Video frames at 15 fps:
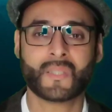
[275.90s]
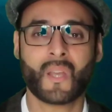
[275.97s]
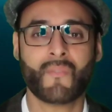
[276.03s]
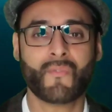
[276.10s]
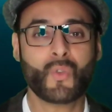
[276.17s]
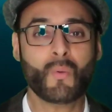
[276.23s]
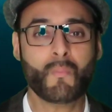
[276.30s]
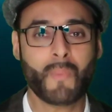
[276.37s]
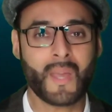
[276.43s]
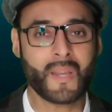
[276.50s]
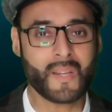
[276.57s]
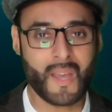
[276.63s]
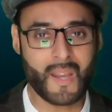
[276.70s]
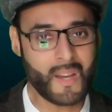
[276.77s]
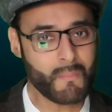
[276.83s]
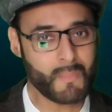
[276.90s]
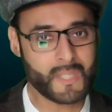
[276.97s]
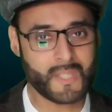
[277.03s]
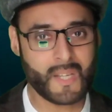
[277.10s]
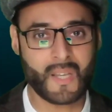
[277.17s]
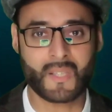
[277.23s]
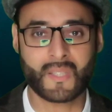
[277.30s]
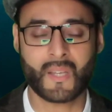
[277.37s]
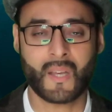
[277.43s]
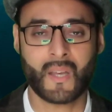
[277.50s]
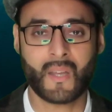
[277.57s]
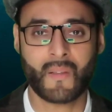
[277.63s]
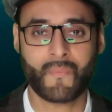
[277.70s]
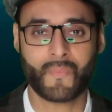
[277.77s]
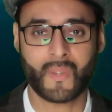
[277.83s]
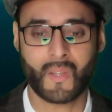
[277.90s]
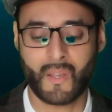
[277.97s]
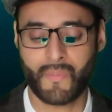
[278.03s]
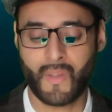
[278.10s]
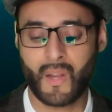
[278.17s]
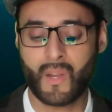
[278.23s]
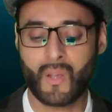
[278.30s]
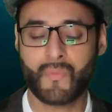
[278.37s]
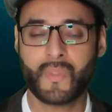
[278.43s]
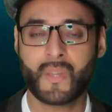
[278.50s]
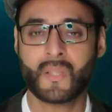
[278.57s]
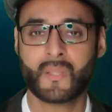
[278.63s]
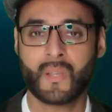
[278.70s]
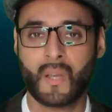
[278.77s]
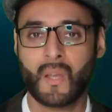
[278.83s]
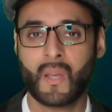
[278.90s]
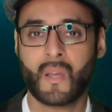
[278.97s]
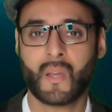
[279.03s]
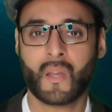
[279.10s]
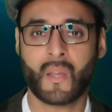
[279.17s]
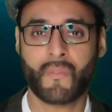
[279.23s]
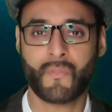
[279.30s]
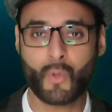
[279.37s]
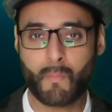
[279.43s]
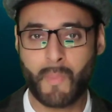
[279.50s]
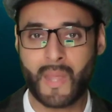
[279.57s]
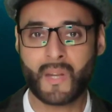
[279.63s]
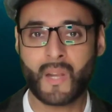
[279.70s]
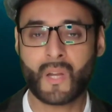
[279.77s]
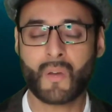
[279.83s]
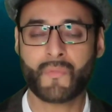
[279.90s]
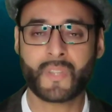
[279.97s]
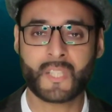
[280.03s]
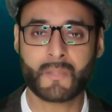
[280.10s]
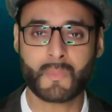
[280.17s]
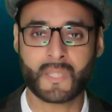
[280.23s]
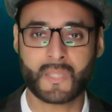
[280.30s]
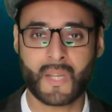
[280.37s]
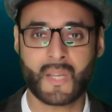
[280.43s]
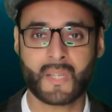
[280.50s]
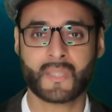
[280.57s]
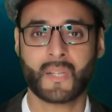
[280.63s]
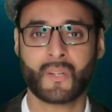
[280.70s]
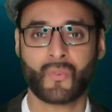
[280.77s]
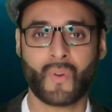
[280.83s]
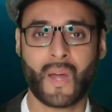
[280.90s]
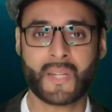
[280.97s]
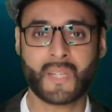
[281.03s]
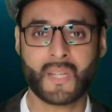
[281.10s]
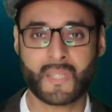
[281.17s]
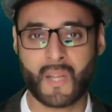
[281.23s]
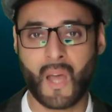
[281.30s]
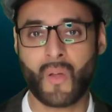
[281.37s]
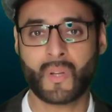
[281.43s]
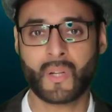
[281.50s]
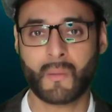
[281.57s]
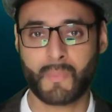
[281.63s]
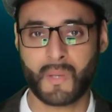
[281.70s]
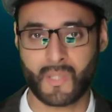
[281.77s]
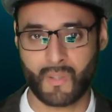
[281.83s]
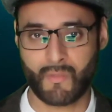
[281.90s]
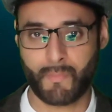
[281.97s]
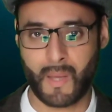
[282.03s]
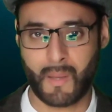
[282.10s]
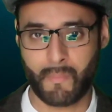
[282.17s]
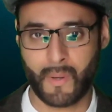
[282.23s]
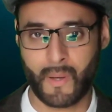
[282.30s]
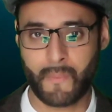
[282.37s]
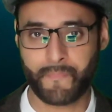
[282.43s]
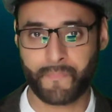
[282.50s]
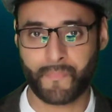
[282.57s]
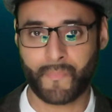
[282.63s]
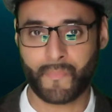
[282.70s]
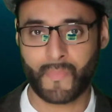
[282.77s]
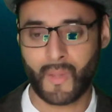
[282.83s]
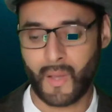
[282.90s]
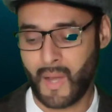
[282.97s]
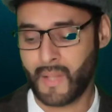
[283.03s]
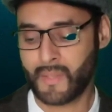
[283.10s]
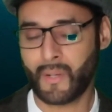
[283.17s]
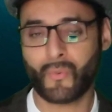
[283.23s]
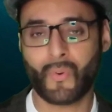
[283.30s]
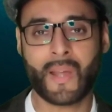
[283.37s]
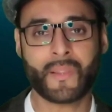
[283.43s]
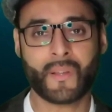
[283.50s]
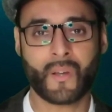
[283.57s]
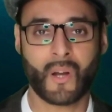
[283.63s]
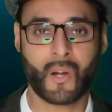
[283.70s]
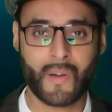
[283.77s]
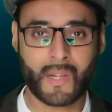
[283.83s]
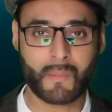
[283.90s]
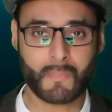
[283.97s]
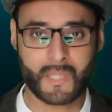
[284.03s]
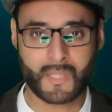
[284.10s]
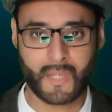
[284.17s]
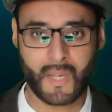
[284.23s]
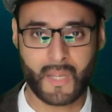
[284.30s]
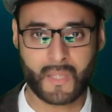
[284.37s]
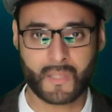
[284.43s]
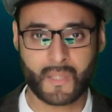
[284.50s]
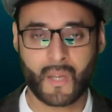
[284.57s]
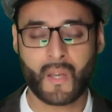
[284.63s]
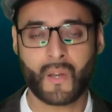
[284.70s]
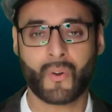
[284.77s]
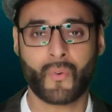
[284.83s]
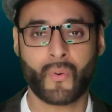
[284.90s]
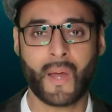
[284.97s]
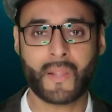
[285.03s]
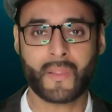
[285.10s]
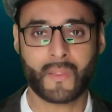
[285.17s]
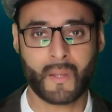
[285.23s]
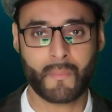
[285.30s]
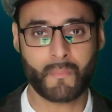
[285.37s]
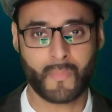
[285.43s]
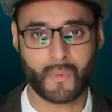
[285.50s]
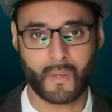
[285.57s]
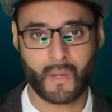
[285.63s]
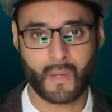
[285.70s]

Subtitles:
so if you made any mistakes here, if you made any of these mistakes, then write it down in a piece of paper and then write the correct mistakes, correct them